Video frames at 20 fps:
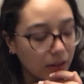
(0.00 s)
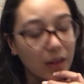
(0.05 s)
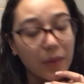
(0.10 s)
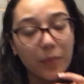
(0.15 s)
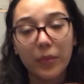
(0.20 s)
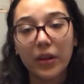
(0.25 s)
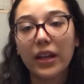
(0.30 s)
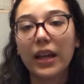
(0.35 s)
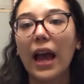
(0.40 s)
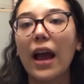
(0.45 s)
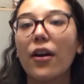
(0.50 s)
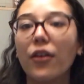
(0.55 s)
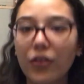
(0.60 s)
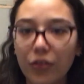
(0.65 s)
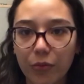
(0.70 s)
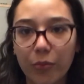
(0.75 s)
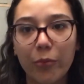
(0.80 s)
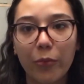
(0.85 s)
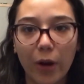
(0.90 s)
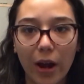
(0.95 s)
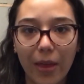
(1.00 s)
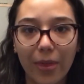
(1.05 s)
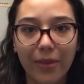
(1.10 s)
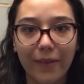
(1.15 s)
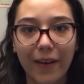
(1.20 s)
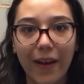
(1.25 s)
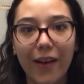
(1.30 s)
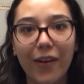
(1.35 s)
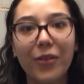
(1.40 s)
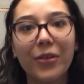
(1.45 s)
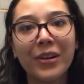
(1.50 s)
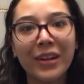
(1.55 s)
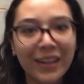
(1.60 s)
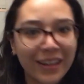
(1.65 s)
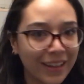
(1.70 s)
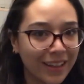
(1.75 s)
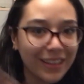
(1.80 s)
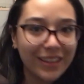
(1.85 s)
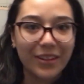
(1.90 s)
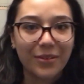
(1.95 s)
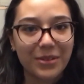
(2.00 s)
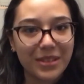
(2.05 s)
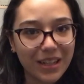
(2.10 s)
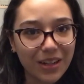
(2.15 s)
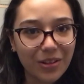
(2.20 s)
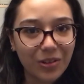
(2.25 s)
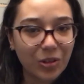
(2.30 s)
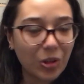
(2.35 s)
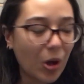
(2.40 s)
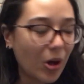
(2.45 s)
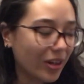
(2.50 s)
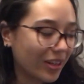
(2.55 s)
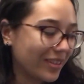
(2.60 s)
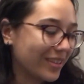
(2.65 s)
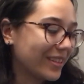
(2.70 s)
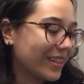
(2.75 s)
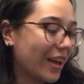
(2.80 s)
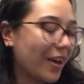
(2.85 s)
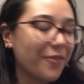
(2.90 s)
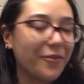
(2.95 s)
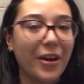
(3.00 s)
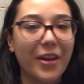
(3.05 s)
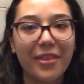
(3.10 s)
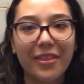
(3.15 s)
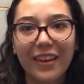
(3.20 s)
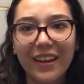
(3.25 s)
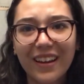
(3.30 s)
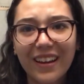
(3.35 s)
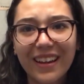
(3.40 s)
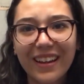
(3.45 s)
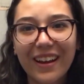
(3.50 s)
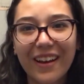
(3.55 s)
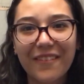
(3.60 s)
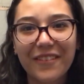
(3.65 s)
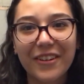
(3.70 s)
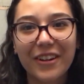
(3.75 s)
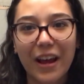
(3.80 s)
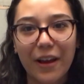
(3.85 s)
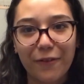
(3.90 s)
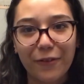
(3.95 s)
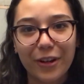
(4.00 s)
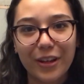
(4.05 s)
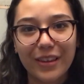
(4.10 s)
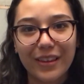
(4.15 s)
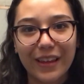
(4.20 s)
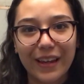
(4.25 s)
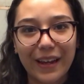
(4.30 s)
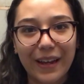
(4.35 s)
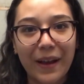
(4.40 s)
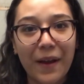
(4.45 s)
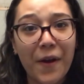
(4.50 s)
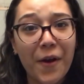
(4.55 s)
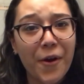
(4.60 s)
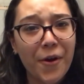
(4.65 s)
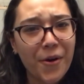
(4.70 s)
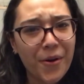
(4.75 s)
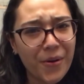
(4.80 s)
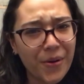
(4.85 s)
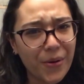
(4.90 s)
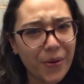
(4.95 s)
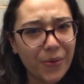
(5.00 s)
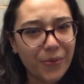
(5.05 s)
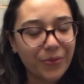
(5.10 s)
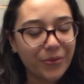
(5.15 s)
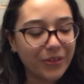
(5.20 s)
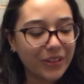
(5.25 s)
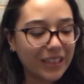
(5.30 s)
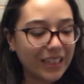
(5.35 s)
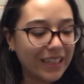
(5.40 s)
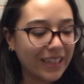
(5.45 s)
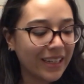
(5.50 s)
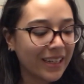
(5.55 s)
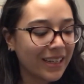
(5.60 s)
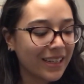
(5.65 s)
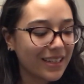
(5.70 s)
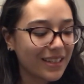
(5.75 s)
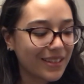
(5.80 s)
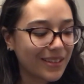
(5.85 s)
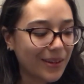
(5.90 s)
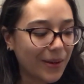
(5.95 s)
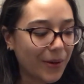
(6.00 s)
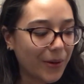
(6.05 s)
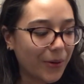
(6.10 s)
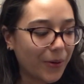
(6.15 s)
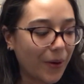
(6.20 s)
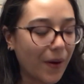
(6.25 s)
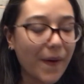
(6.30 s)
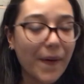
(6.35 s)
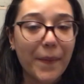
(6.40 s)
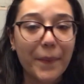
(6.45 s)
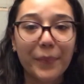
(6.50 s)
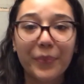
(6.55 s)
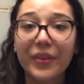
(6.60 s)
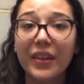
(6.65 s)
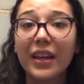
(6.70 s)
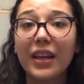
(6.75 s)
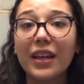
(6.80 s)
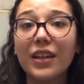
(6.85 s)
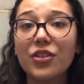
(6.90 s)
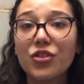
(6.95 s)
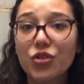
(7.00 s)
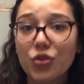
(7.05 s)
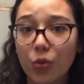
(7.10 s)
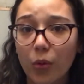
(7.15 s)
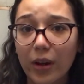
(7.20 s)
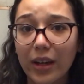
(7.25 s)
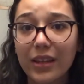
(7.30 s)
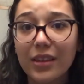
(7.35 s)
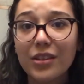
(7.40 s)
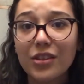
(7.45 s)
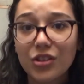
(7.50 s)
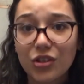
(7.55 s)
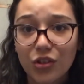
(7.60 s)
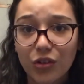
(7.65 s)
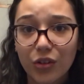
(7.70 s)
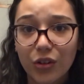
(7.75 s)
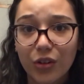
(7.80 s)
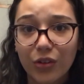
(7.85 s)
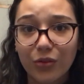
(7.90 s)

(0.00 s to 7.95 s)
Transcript: I'm like out of breath now. There was like a lot of stuff. I think I covered everything, hopefully. So enjoy the studio